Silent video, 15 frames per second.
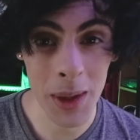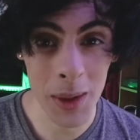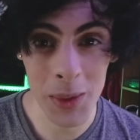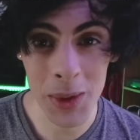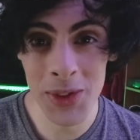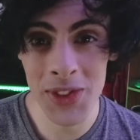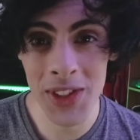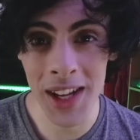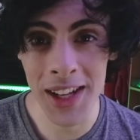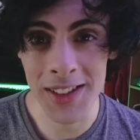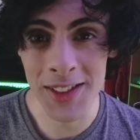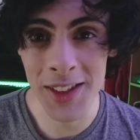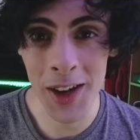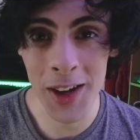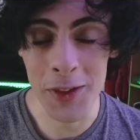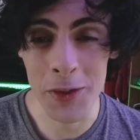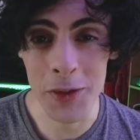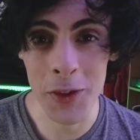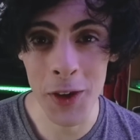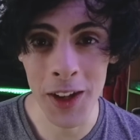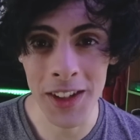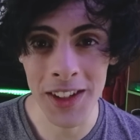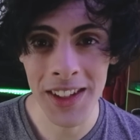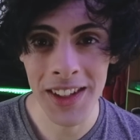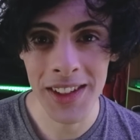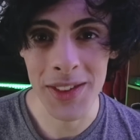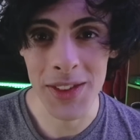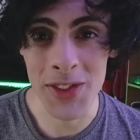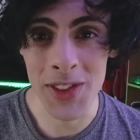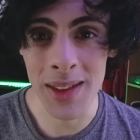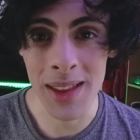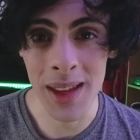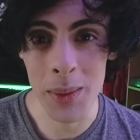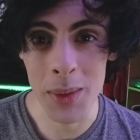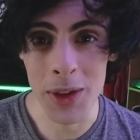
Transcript: will say it's kind of fun to sit there